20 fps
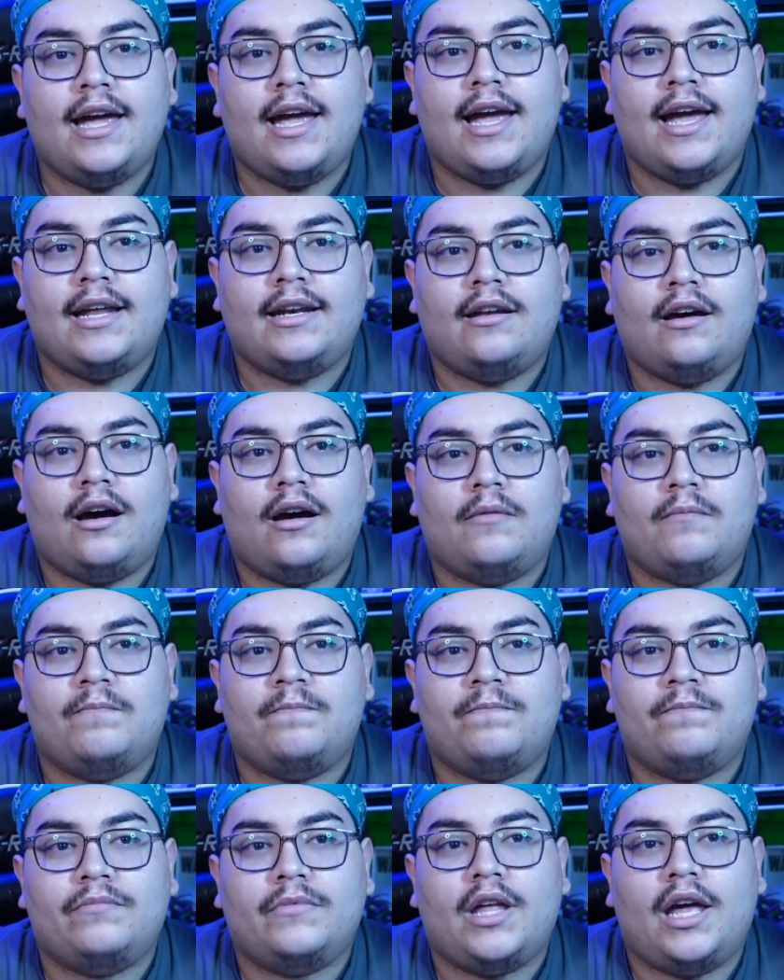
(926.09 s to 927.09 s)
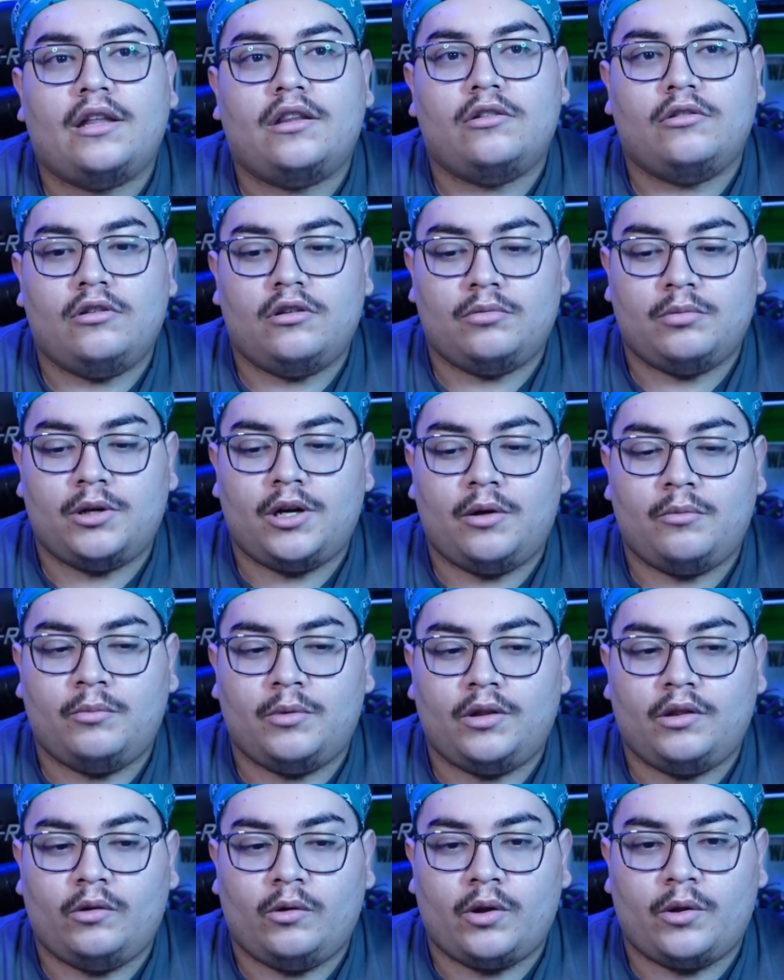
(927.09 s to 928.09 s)
and um, as soon as we're done
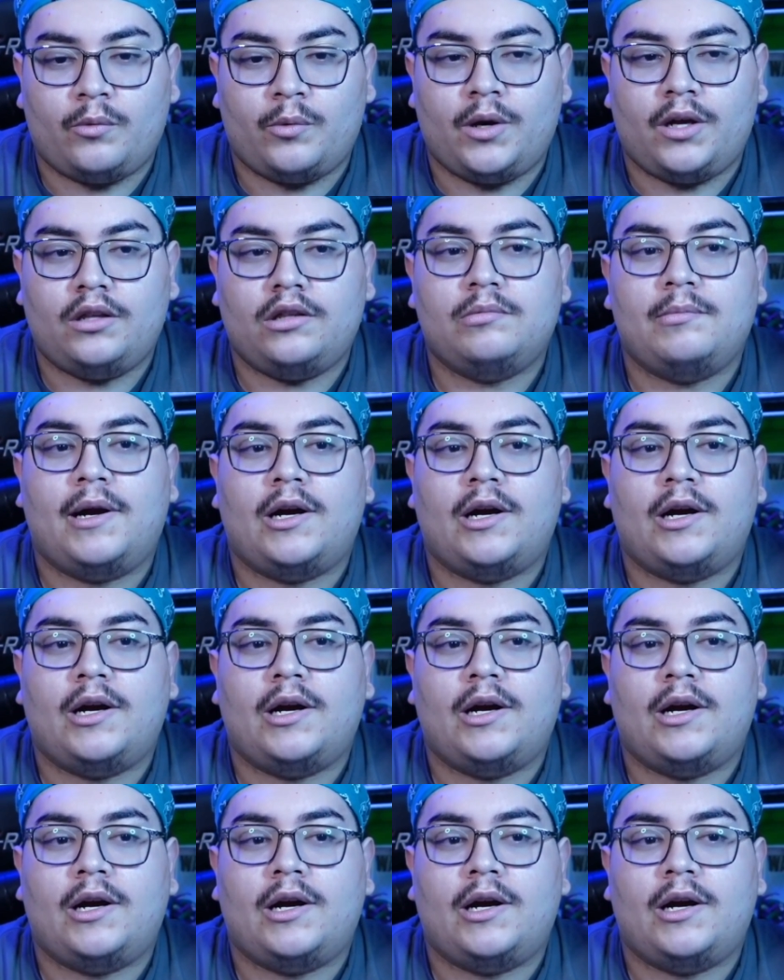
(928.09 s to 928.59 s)
with Lord of the Rings,